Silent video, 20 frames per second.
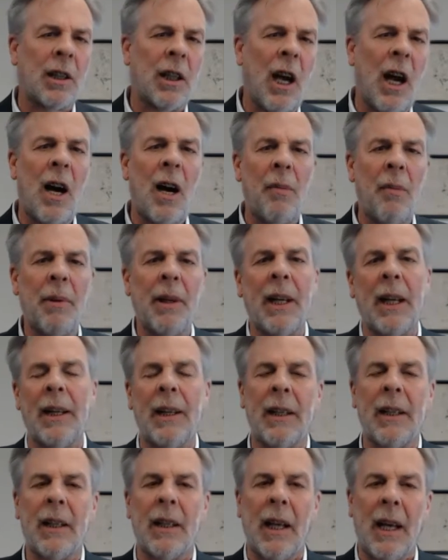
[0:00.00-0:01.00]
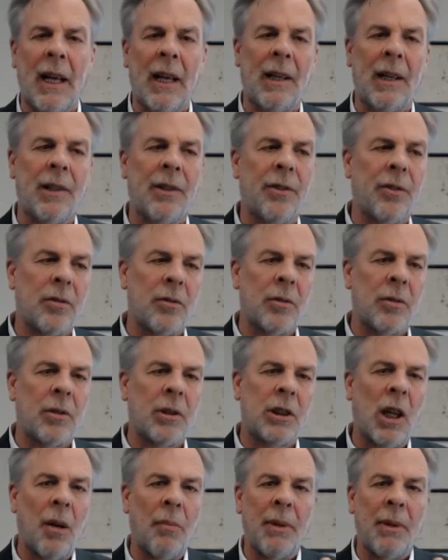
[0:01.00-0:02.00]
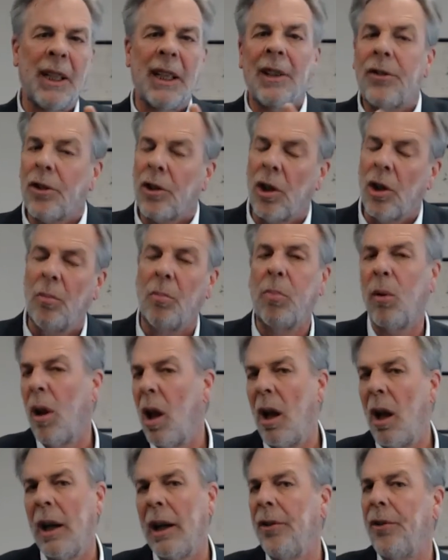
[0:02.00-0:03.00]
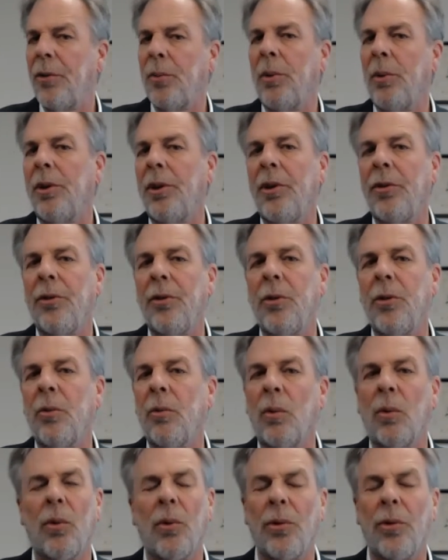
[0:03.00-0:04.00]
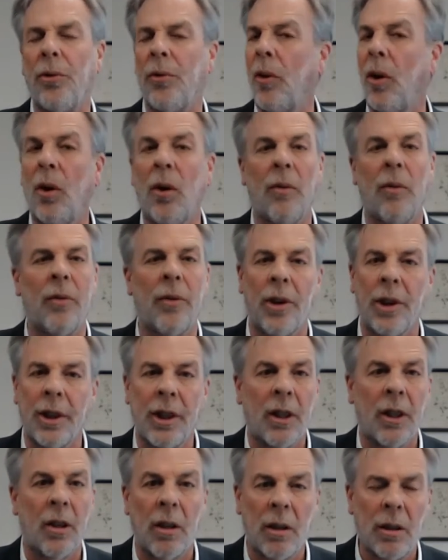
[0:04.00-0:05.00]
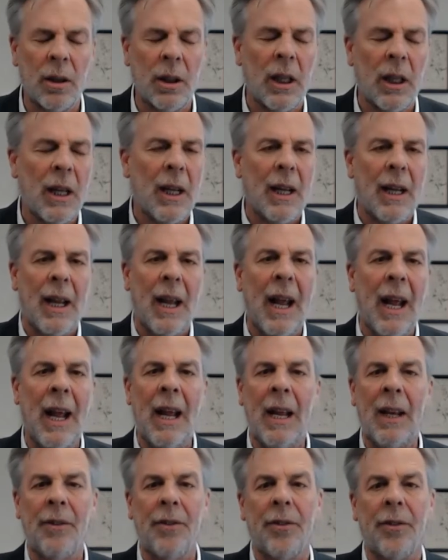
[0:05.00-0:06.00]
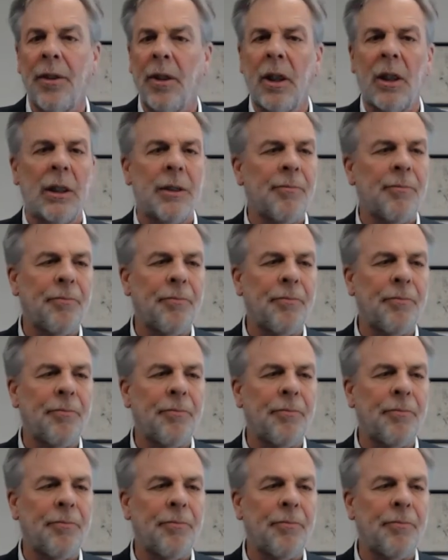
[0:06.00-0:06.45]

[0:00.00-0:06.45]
accommodating and coming into compliance with these new rules for over a year. And